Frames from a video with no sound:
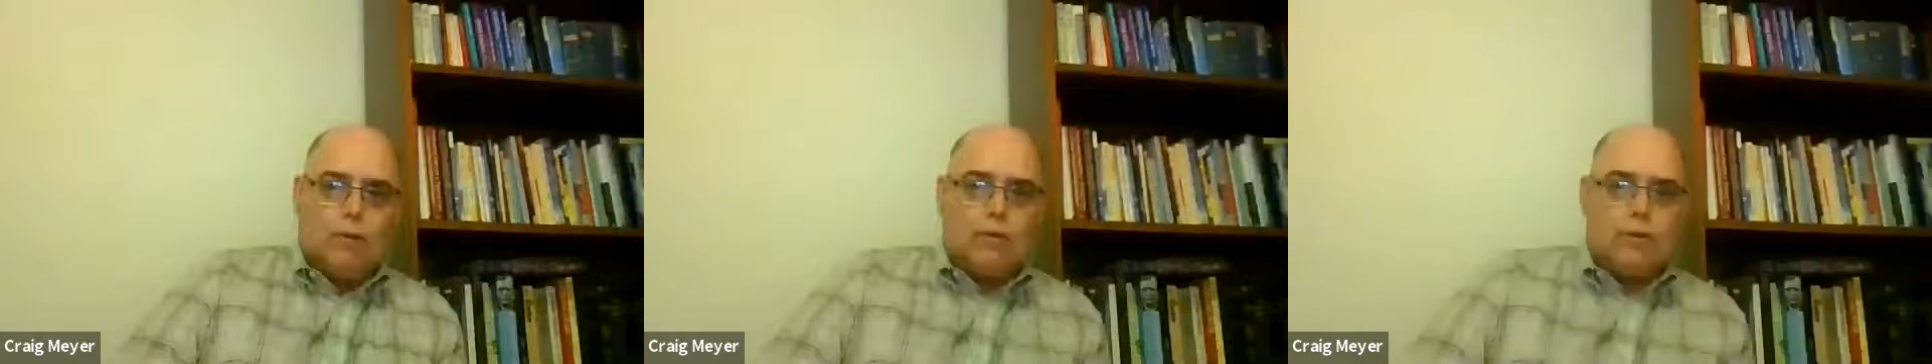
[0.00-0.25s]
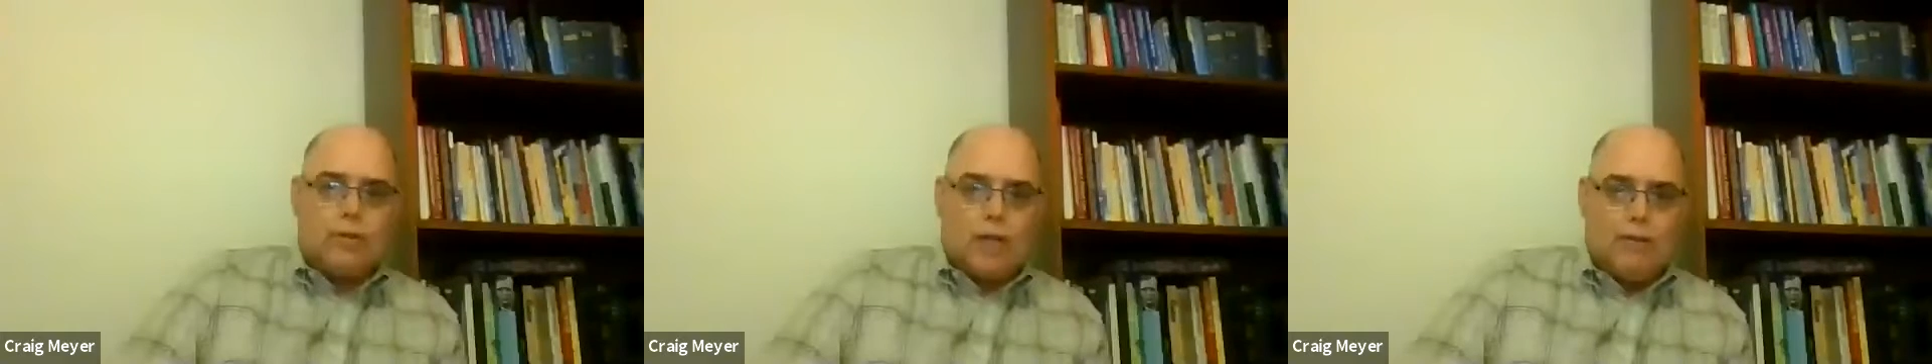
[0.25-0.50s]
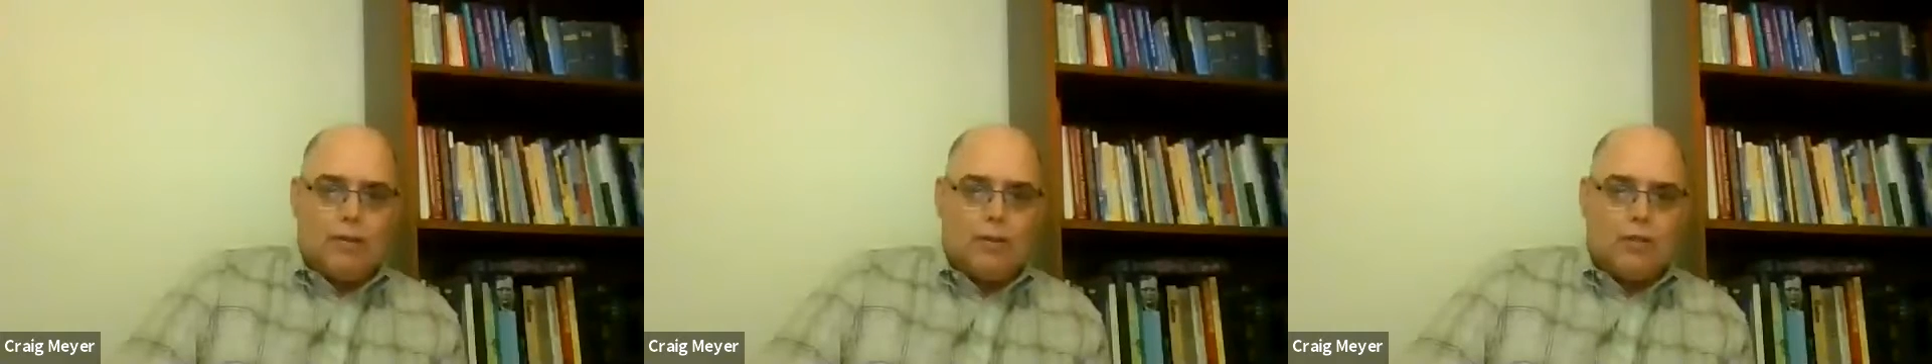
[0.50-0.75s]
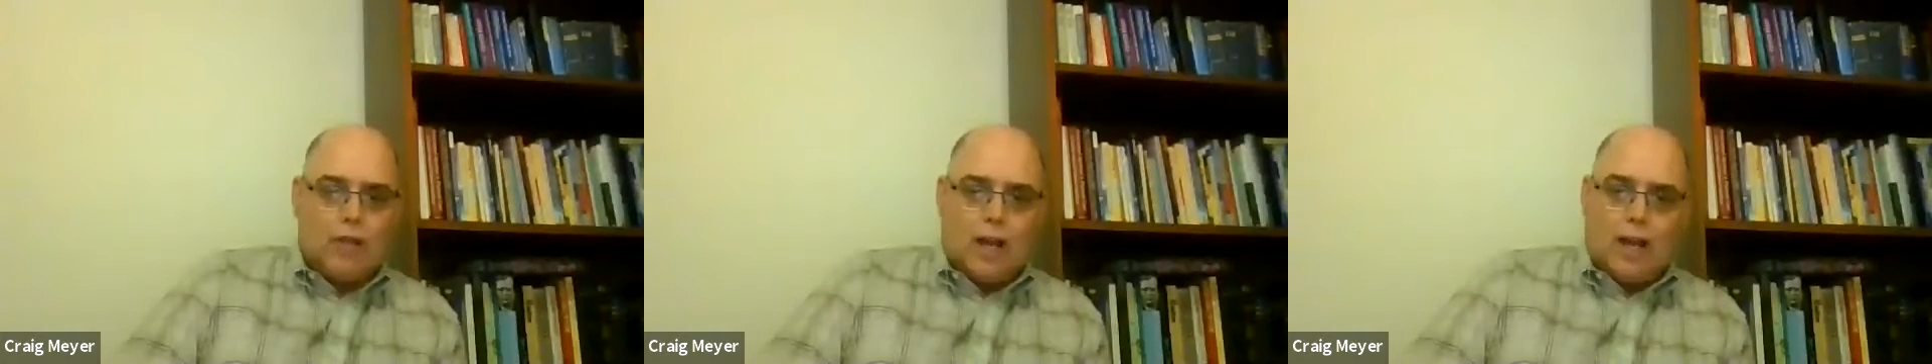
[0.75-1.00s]
and we'll just
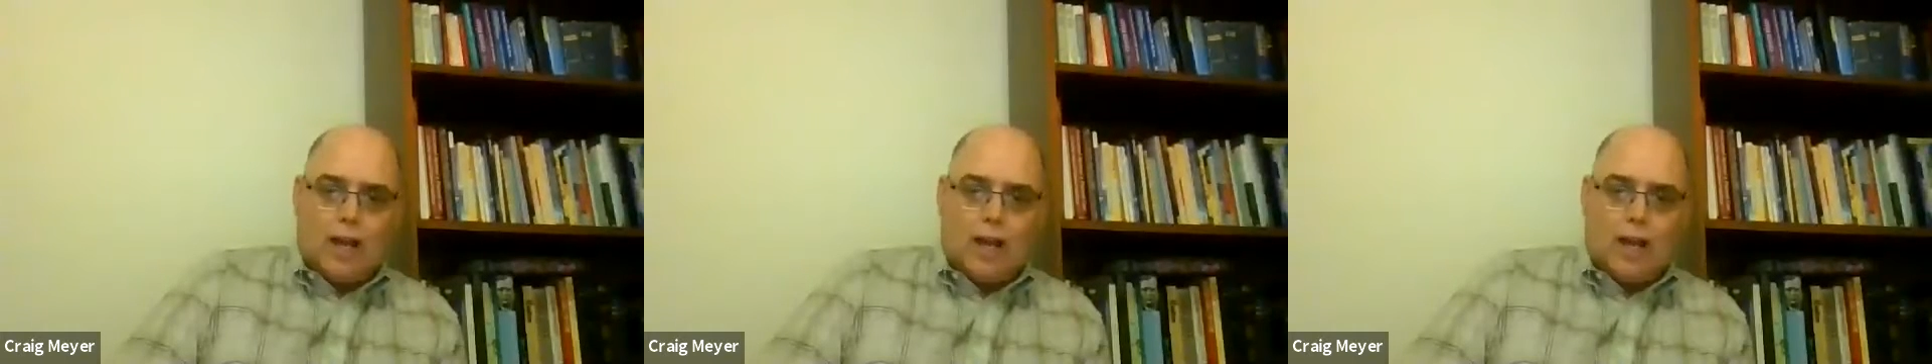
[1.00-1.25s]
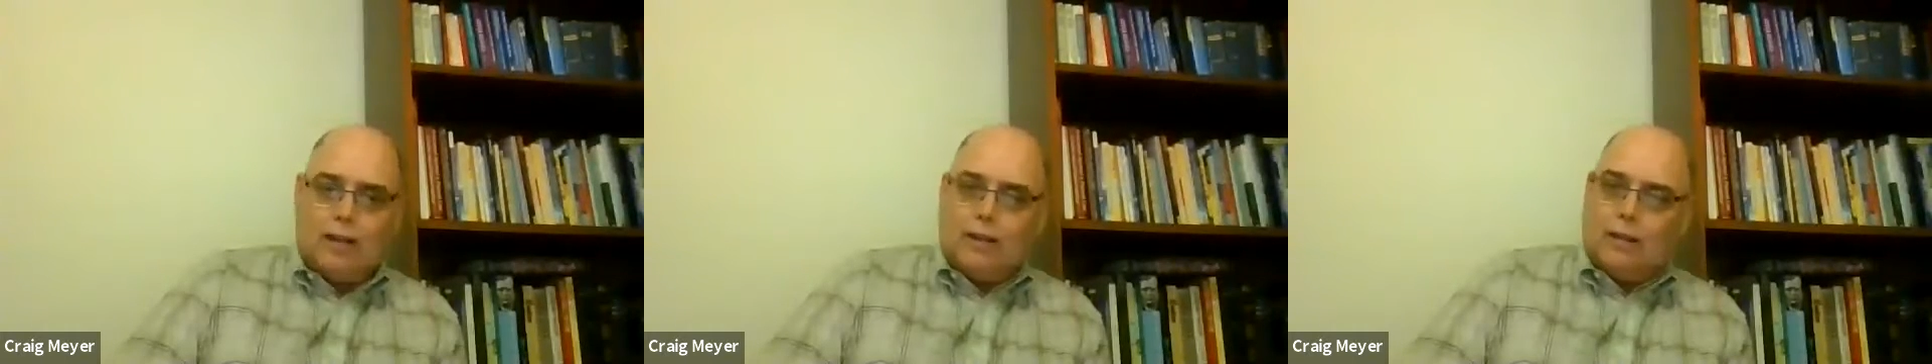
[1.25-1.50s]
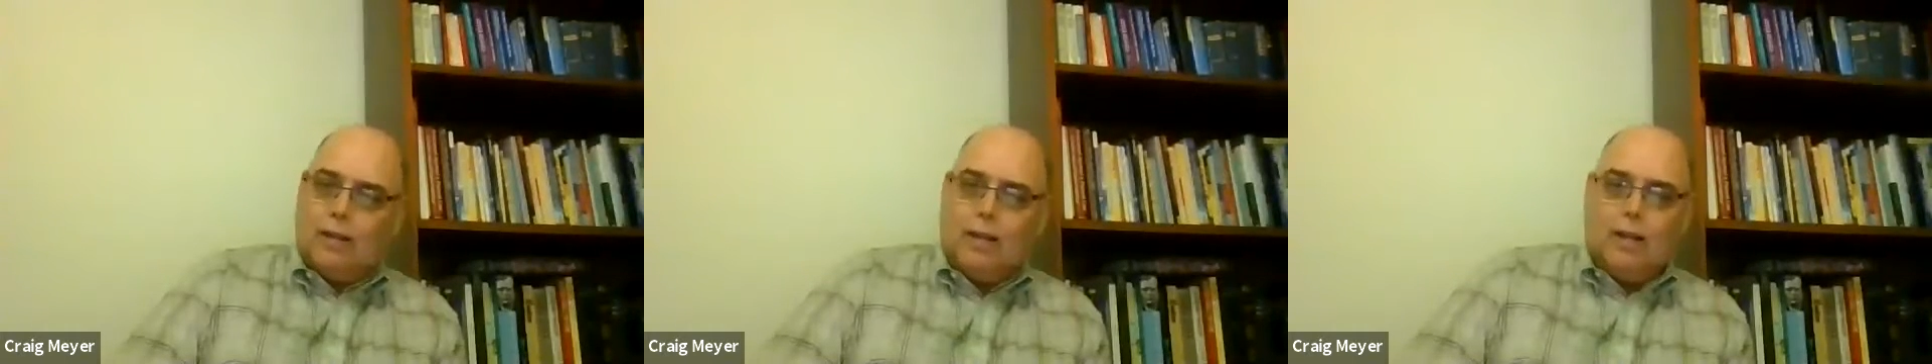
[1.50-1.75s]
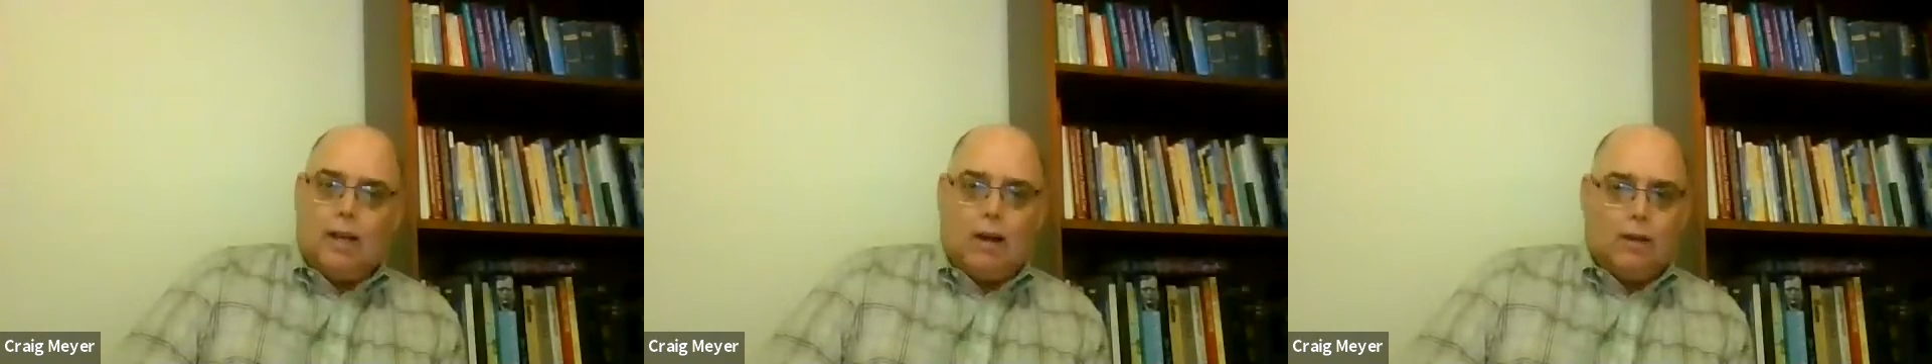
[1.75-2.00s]
have a chat, and
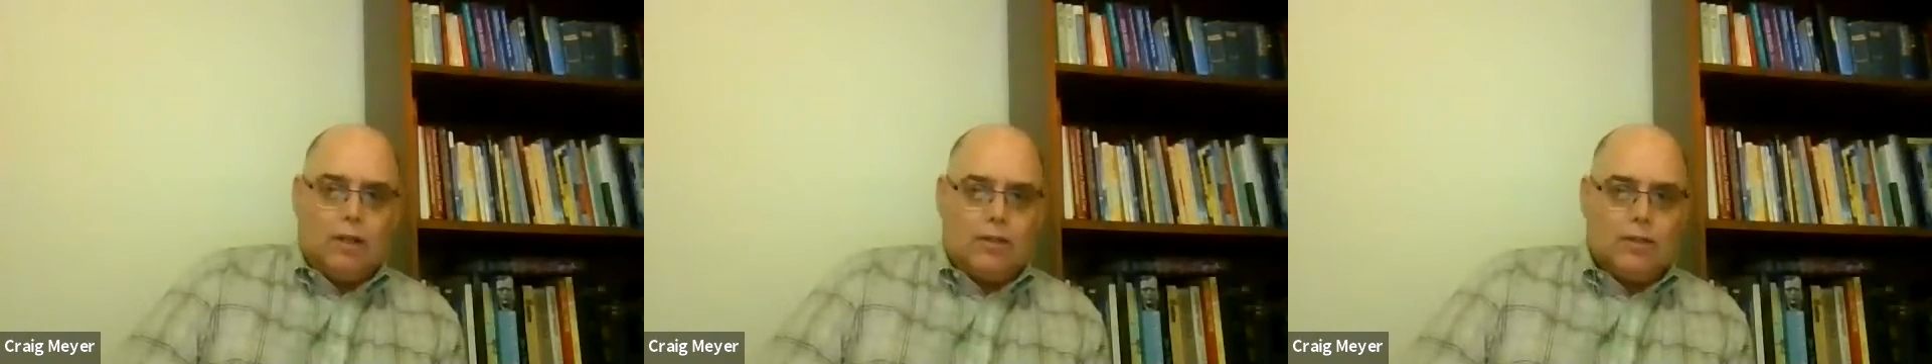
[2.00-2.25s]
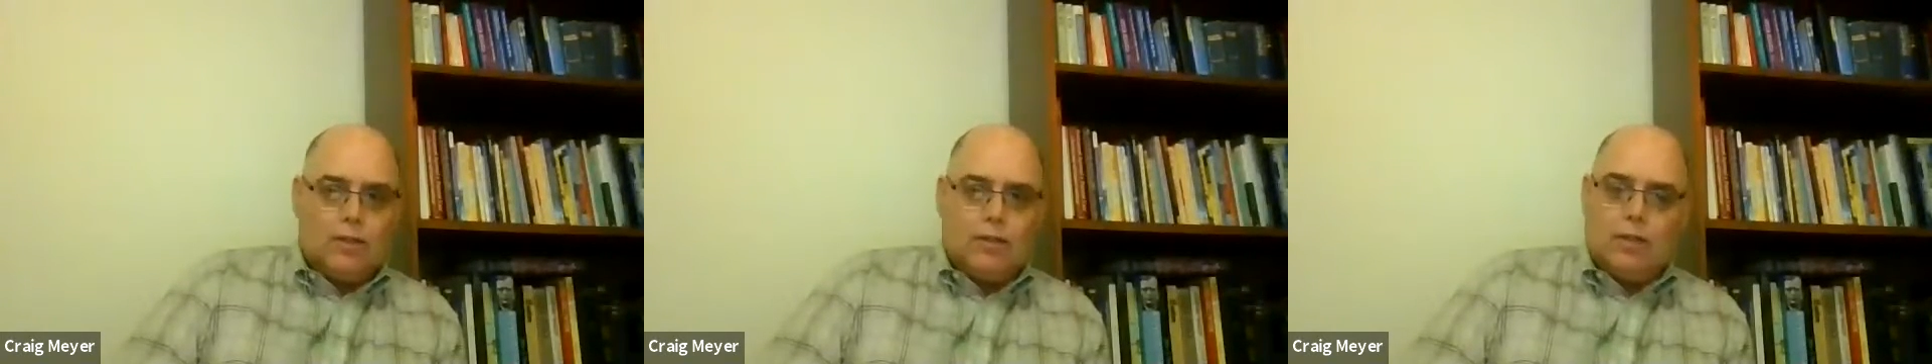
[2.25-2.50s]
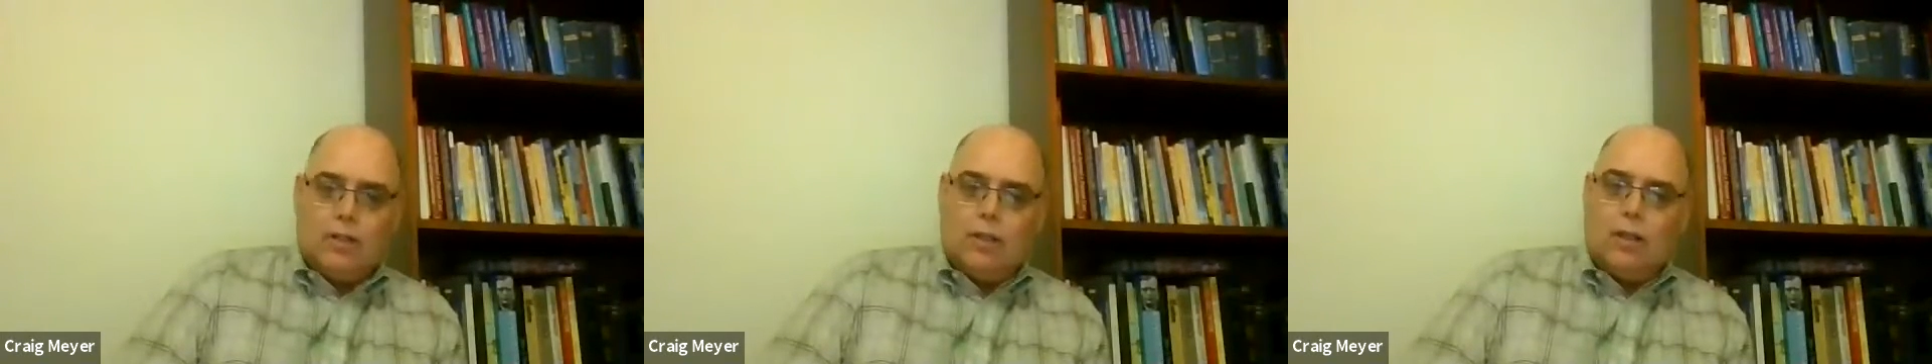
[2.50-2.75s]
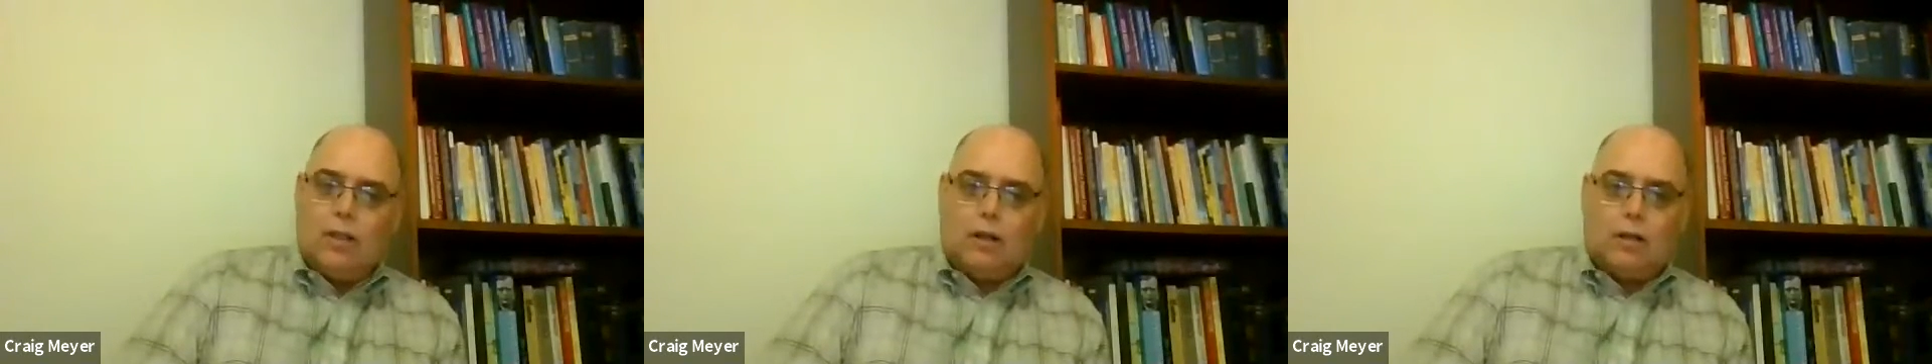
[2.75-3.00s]
I'll listen to you.